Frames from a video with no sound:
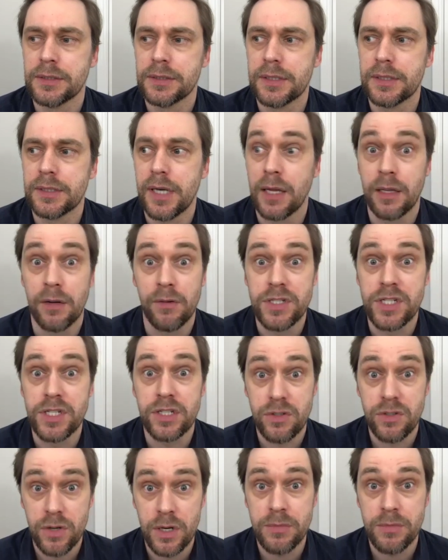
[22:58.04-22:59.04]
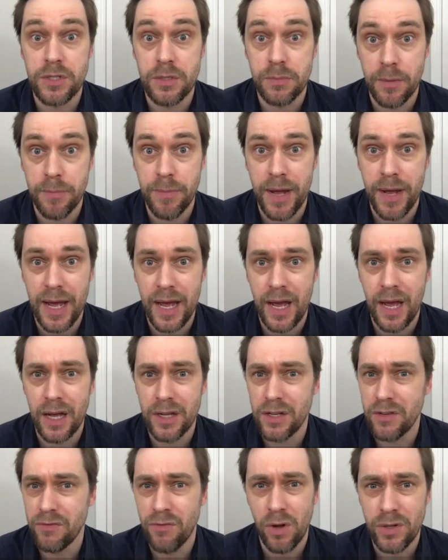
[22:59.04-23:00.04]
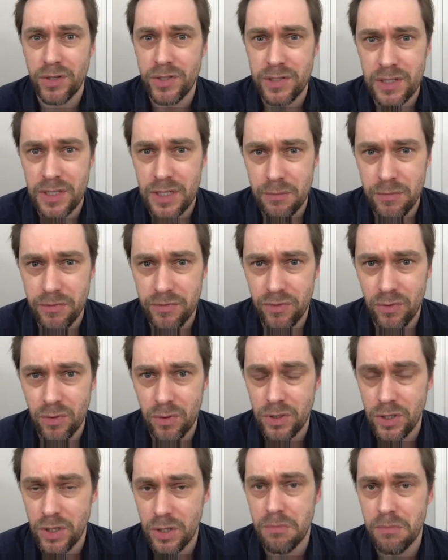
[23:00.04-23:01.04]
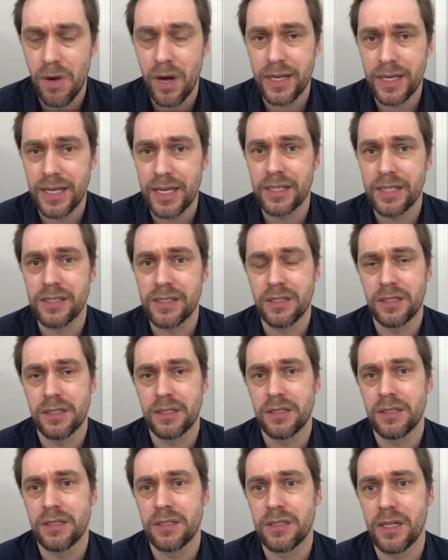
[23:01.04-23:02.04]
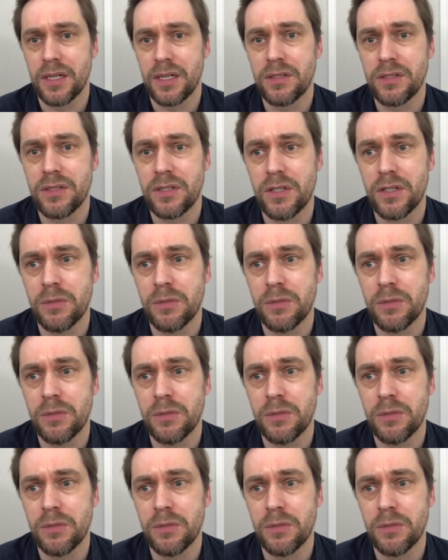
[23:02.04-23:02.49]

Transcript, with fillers: and there is a script to prepare and you've not seen it before, you might get it sent to you